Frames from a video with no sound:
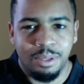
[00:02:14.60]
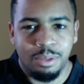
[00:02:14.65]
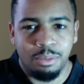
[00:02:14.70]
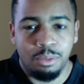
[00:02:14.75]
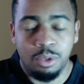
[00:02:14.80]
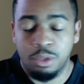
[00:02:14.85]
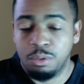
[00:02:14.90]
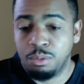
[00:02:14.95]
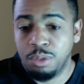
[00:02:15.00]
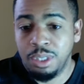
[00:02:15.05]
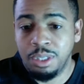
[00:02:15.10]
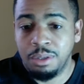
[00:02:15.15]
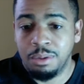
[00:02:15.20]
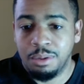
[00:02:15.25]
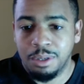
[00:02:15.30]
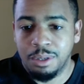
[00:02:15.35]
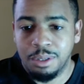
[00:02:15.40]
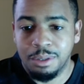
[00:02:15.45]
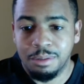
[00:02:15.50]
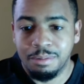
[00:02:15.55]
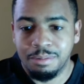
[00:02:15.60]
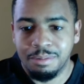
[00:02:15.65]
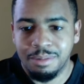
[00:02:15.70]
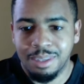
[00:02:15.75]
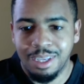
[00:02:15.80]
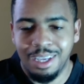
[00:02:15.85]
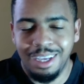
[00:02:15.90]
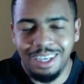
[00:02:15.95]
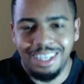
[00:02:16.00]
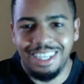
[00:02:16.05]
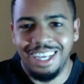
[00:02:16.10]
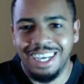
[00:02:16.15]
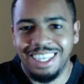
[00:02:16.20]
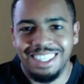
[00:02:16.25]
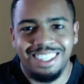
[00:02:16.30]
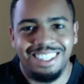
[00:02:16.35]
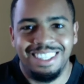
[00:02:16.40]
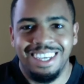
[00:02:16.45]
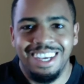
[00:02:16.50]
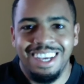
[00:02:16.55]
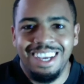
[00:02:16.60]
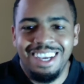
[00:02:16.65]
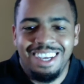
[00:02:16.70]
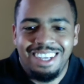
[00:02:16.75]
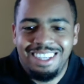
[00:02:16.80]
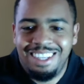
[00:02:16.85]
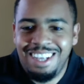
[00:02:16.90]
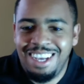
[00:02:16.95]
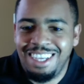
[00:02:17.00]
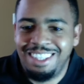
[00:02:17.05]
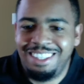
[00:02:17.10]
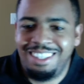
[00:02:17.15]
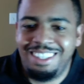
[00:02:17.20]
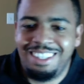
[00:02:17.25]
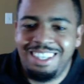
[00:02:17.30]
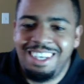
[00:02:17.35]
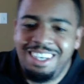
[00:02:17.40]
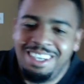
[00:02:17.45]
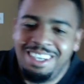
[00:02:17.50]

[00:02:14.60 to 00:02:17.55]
with weed on them. That's